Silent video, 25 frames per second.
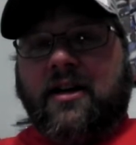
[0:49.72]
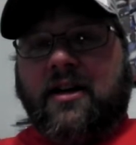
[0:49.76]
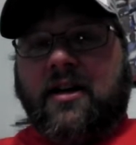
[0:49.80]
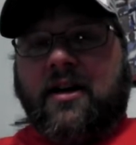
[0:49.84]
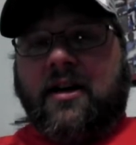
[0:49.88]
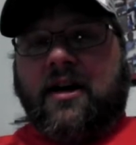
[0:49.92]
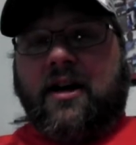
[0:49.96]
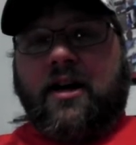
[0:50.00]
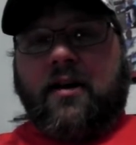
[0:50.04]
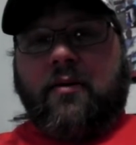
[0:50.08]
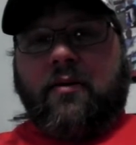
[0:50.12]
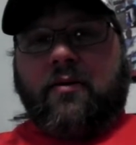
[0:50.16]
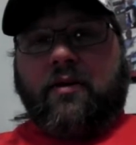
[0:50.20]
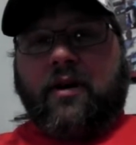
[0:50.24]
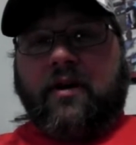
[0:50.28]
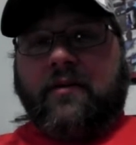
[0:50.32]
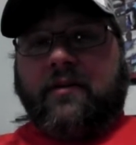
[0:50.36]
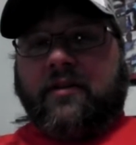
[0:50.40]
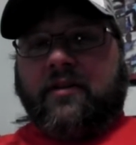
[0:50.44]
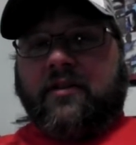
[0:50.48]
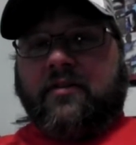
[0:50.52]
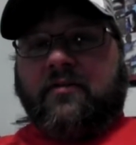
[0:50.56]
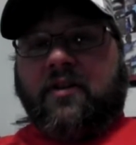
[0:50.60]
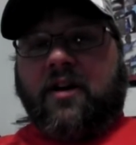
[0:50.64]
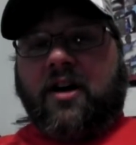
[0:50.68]

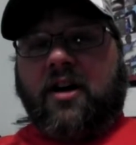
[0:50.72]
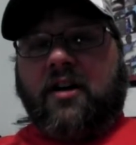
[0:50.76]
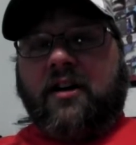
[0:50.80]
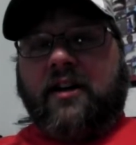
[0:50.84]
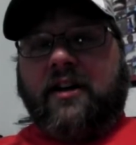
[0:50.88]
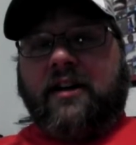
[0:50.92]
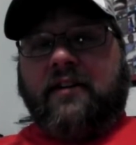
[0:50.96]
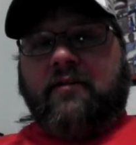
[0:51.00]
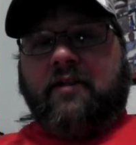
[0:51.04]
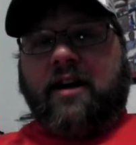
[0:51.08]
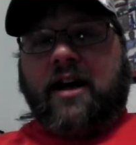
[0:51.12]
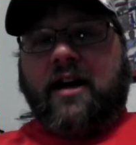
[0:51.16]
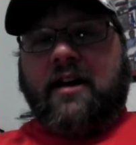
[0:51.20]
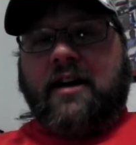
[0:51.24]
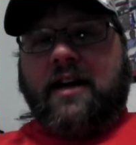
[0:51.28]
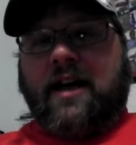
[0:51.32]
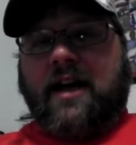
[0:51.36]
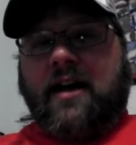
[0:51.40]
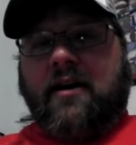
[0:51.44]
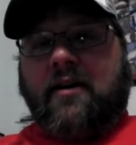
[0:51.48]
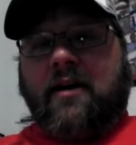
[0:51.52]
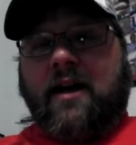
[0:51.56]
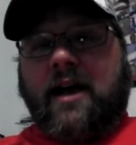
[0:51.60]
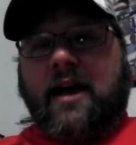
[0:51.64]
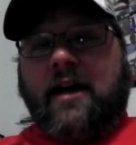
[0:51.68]
River's falling right
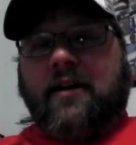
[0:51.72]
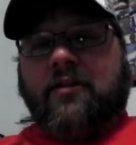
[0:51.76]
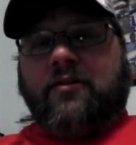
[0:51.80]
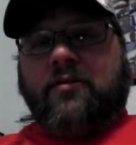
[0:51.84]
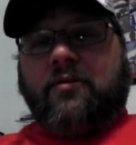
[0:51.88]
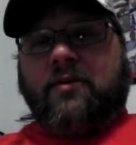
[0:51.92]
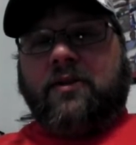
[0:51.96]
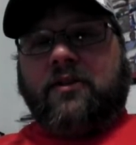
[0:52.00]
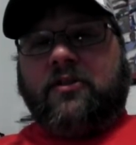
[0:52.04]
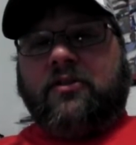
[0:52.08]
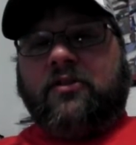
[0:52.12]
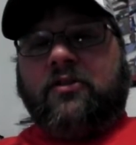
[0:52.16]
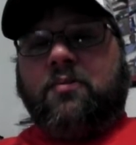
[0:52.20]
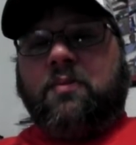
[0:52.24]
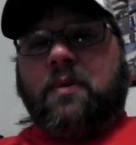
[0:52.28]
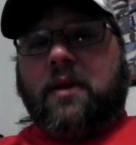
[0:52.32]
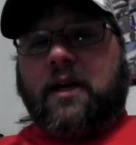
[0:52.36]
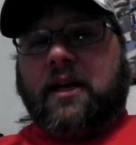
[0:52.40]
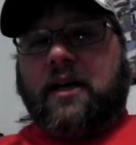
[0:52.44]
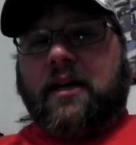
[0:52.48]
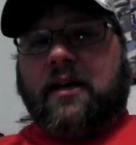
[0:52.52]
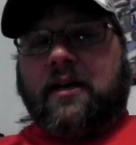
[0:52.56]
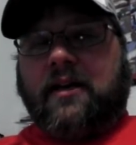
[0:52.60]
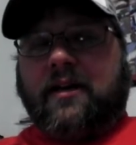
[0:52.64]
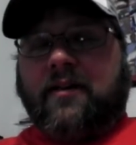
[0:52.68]
now as we speak.